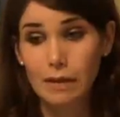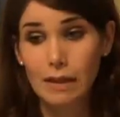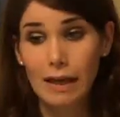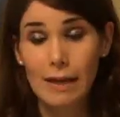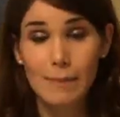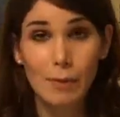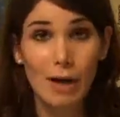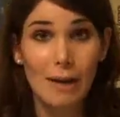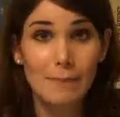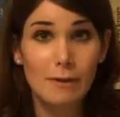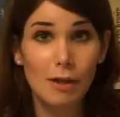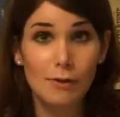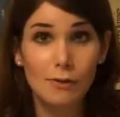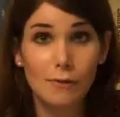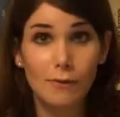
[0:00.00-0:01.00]
And perhaps
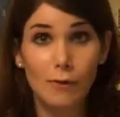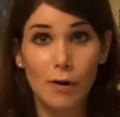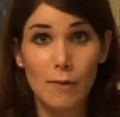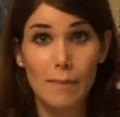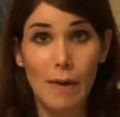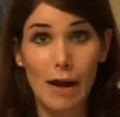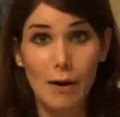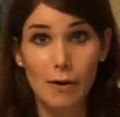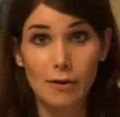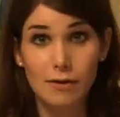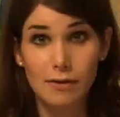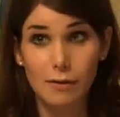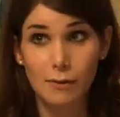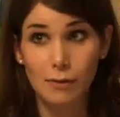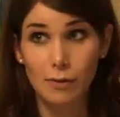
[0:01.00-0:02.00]
also for
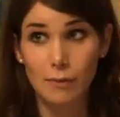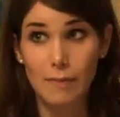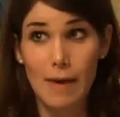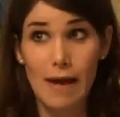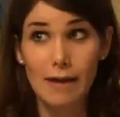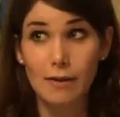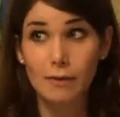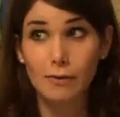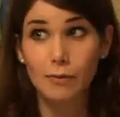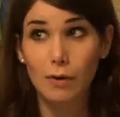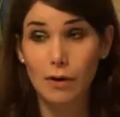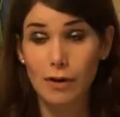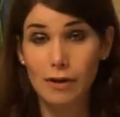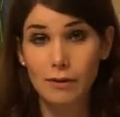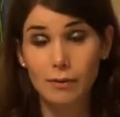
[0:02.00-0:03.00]
admirers or men who
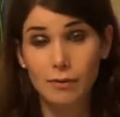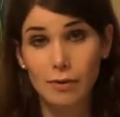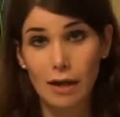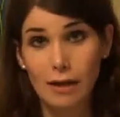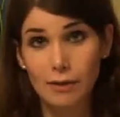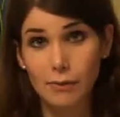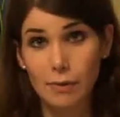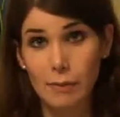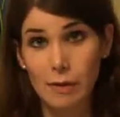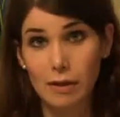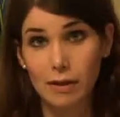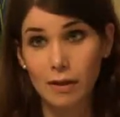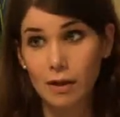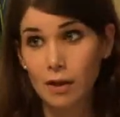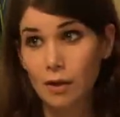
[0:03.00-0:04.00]
are into trans women,
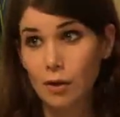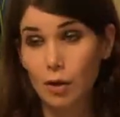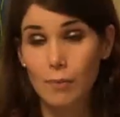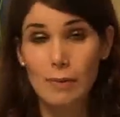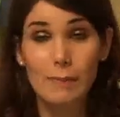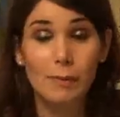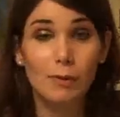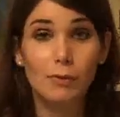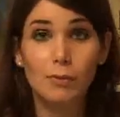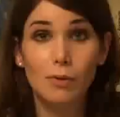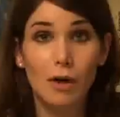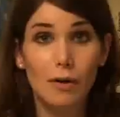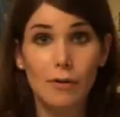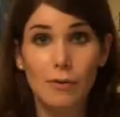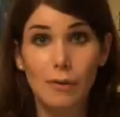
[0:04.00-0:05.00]
or people who
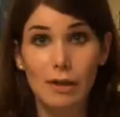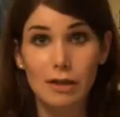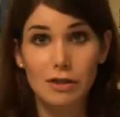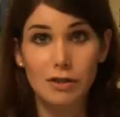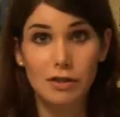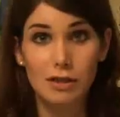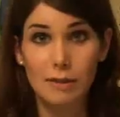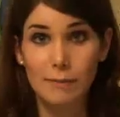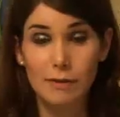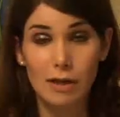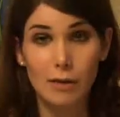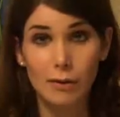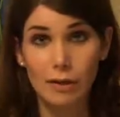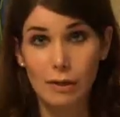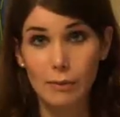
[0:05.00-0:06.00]
are in a relationship
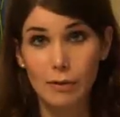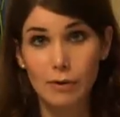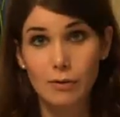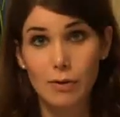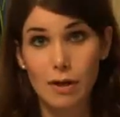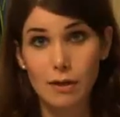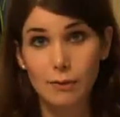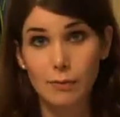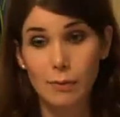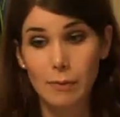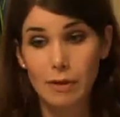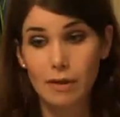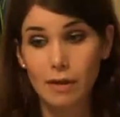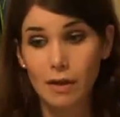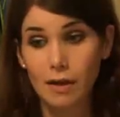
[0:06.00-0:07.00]
generally with a trans
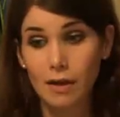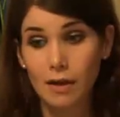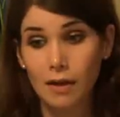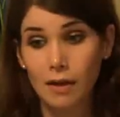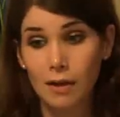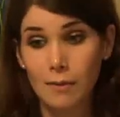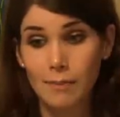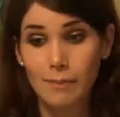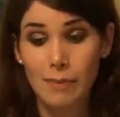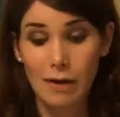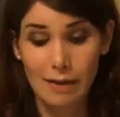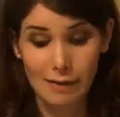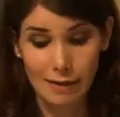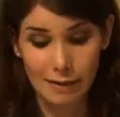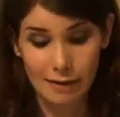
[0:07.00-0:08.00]
woman. But
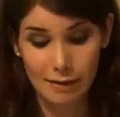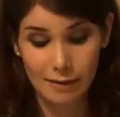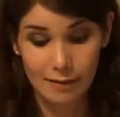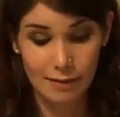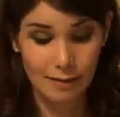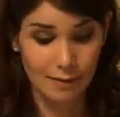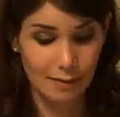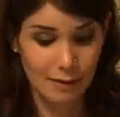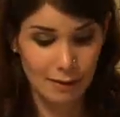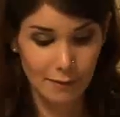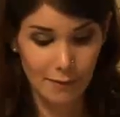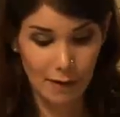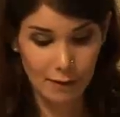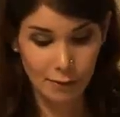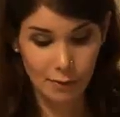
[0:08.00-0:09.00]
I think that this
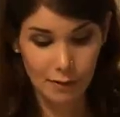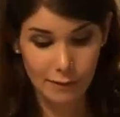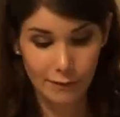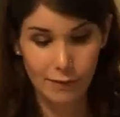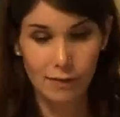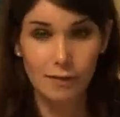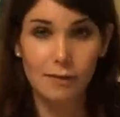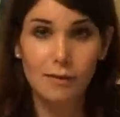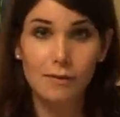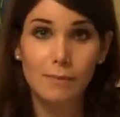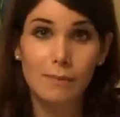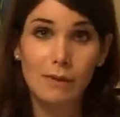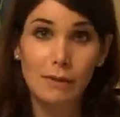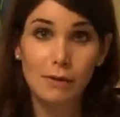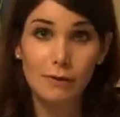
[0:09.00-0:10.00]
advice could even
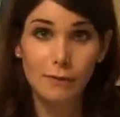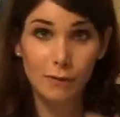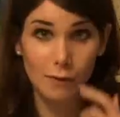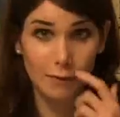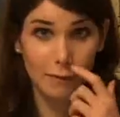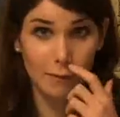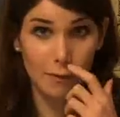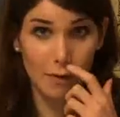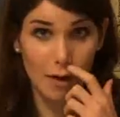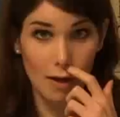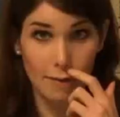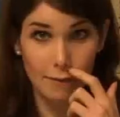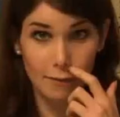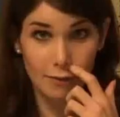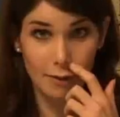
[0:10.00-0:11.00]
be useful
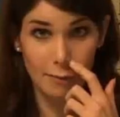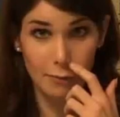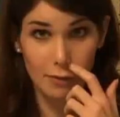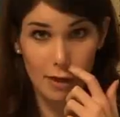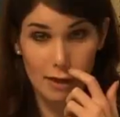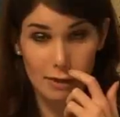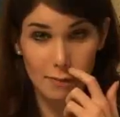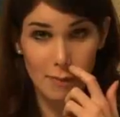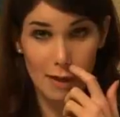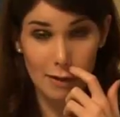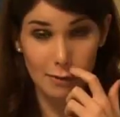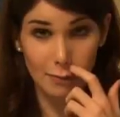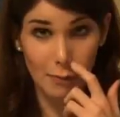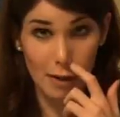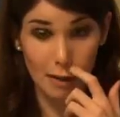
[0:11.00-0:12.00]
for some trans men
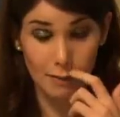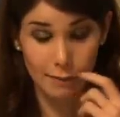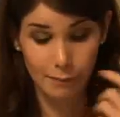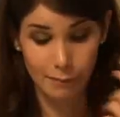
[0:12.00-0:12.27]
as well.